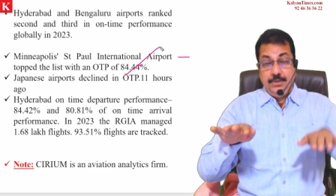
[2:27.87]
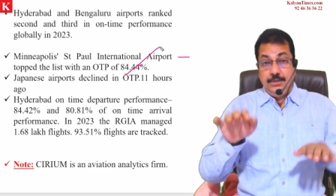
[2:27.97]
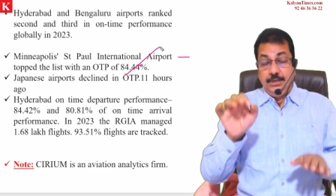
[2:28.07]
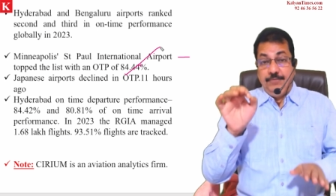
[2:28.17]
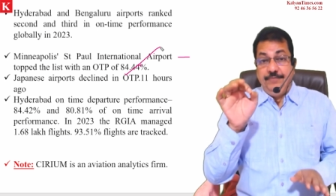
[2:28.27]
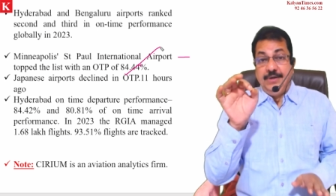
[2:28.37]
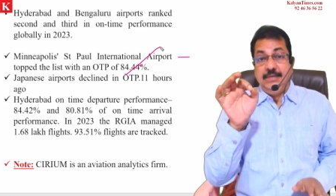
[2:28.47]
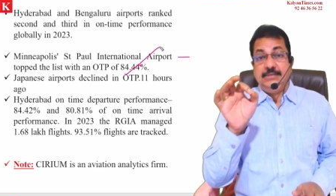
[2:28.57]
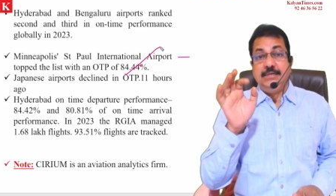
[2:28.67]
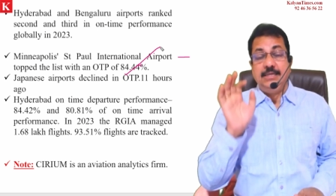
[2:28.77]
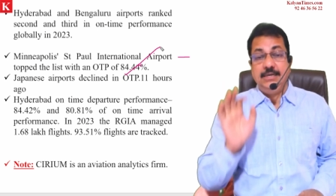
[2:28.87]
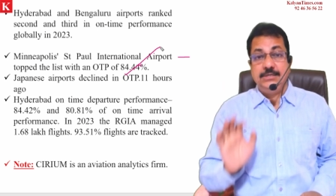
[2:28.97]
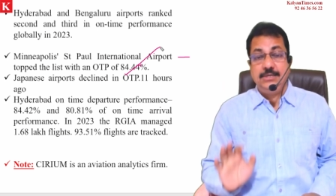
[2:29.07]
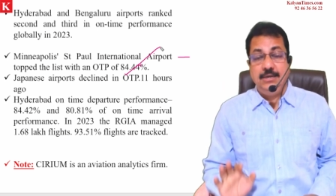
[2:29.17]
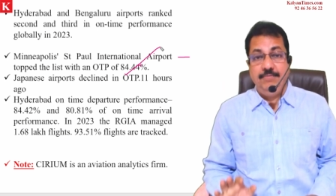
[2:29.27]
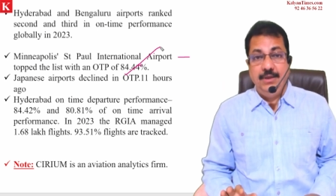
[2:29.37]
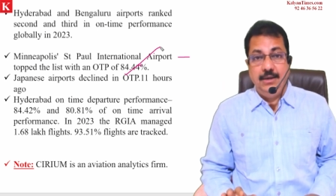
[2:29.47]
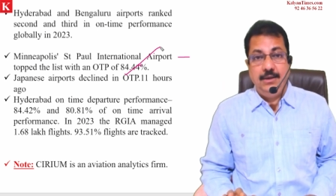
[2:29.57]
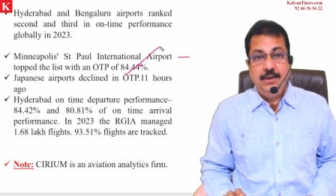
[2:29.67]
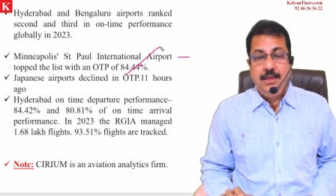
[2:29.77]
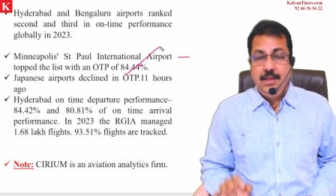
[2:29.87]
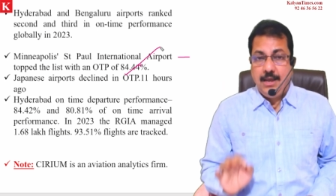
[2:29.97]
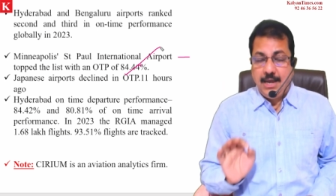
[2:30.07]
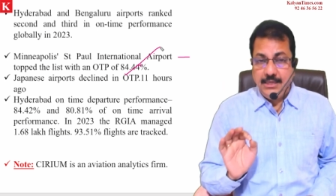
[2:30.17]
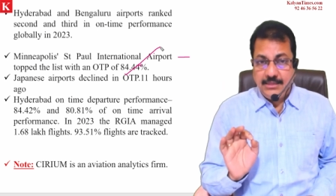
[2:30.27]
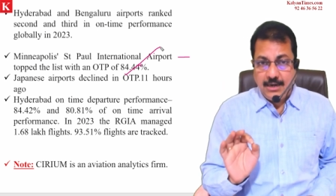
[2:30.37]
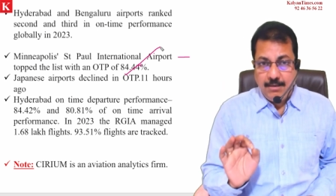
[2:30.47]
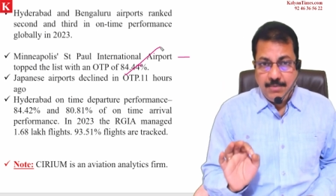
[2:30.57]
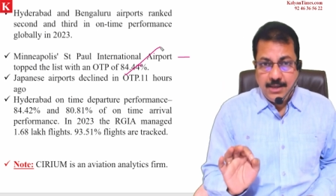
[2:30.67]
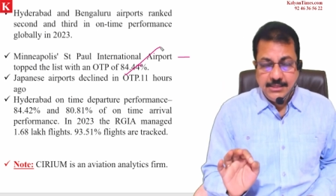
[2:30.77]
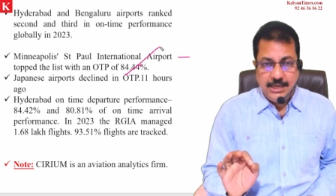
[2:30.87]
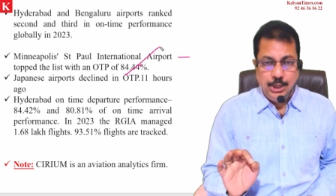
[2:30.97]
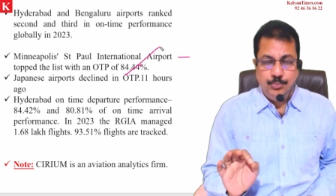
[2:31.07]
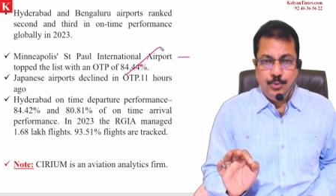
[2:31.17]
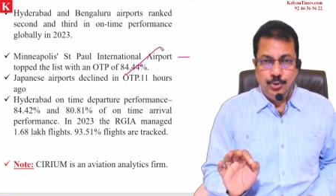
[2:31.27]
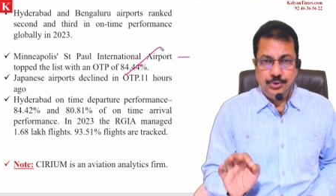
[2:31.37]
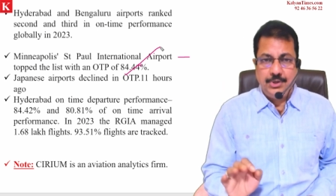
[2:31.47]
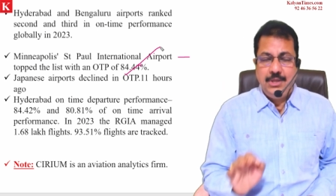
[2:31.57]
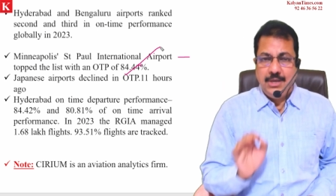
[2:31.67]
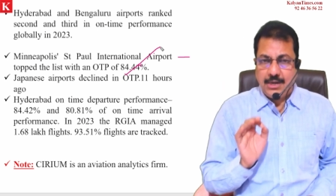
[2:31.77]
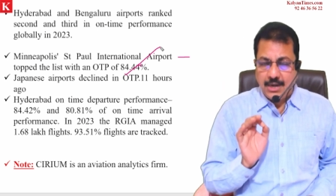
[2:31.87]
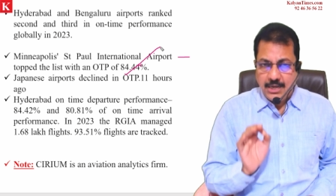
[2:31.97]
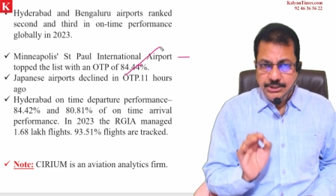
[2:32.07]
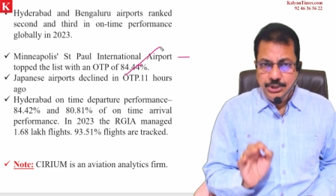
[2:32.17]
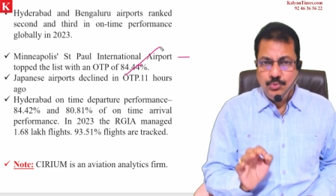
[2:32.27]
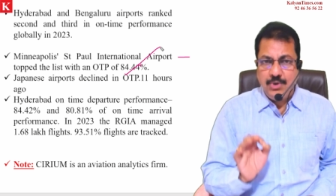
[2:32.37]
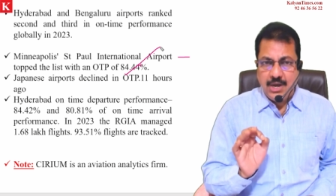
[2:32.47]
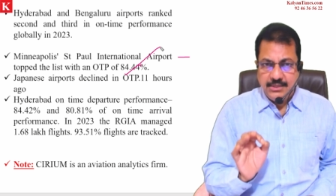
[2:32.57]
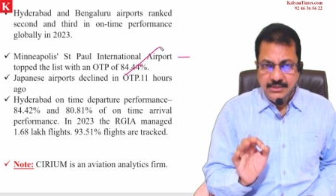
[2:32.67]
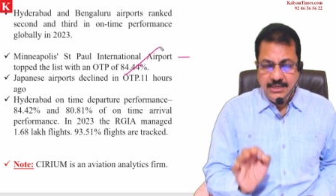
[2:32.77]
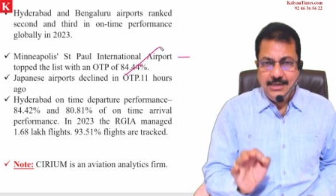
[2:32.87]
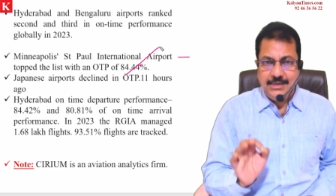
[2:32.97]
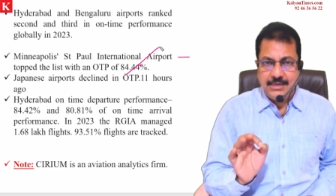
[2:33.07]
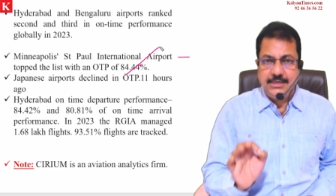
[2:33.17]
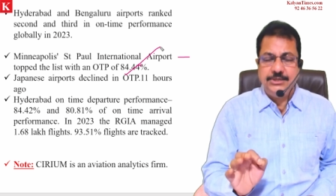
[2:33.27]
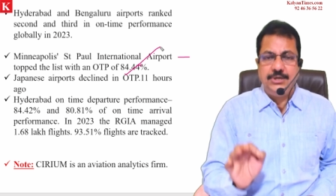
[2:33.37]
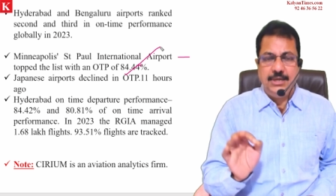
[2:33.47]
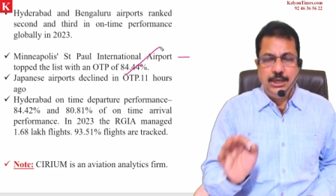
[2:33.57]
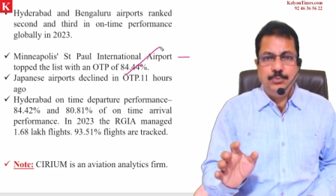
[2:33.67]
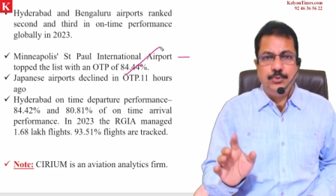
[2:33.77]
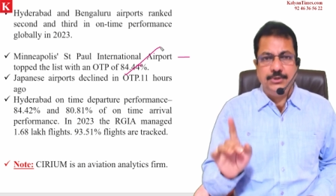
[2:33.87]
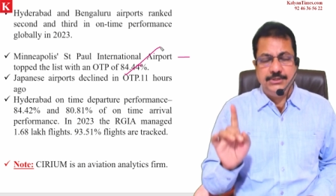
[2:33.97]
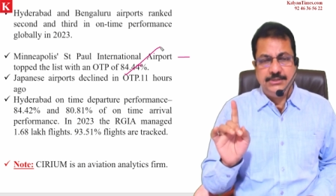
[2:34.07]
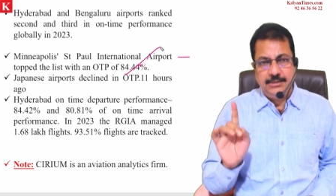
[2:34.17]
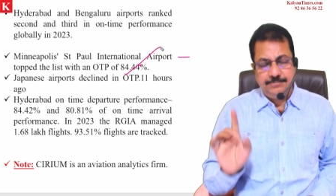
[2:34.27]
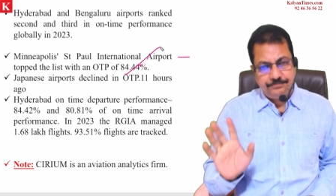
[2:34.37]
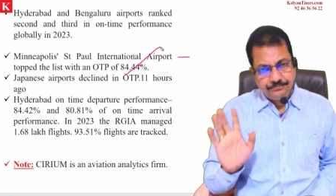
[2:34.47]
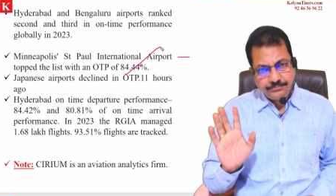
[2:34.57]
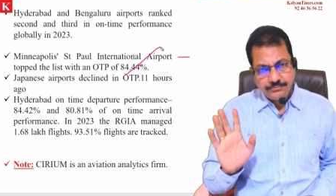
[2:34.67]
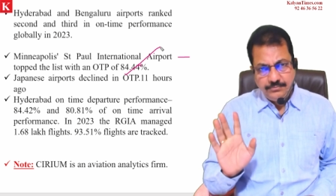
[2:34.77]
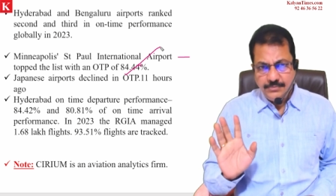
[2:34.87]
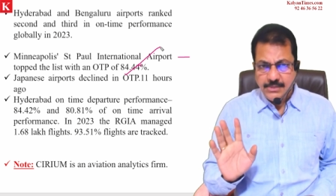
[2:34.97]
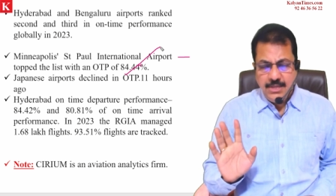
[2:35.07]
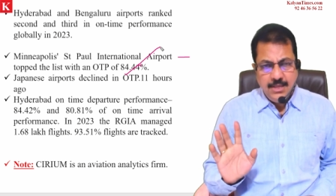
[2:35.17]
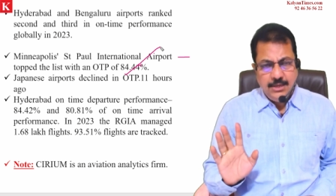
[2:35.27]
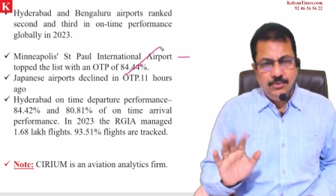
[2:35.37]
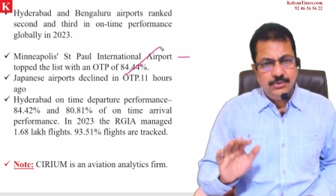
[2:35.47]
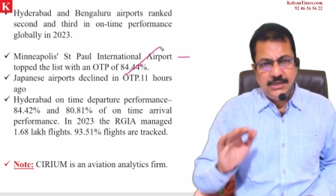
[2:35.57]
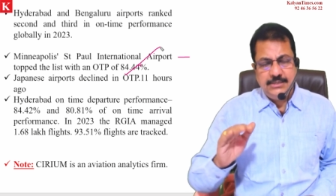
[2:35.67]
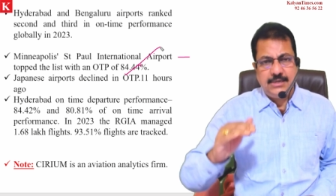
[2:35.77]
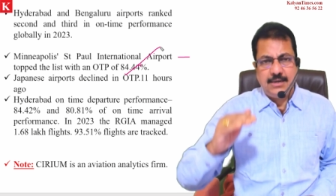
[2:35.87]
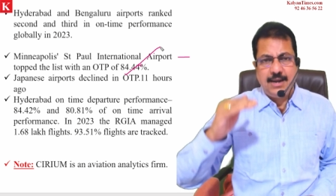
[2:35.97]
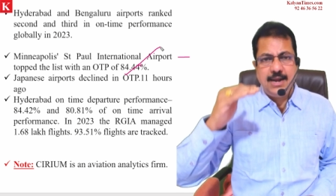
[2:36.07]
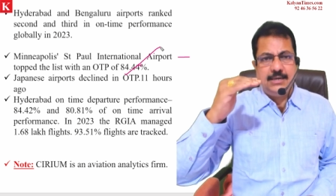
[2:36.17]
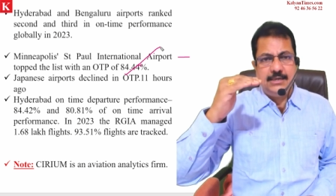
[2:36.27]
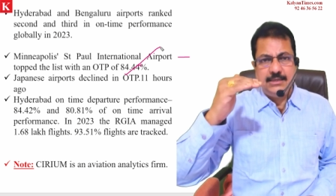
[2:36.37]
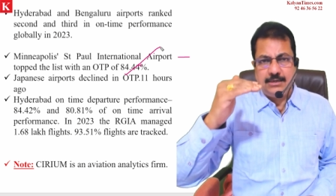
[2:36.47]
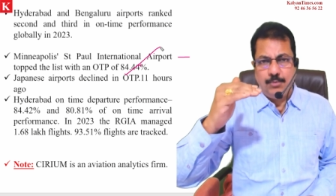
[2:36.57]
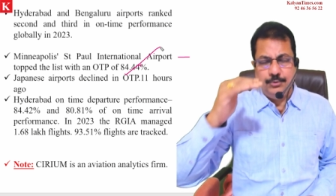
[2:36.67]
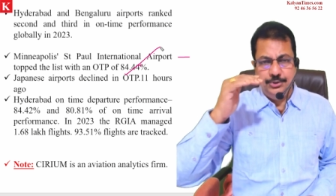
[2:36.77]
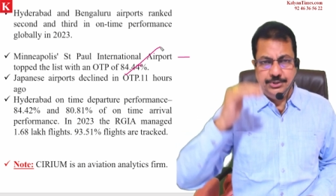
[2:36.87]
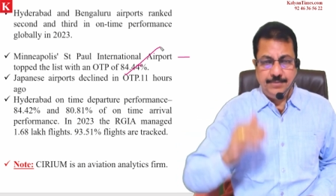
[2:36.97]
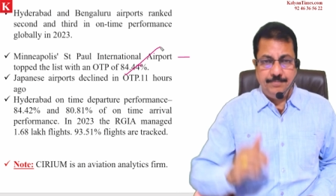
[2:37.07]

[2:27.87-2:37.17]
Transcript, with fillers: If it is at the national level, Hyderabad airport Rajiv Gandhi International Airport is the, you know, that is ranked at the top position.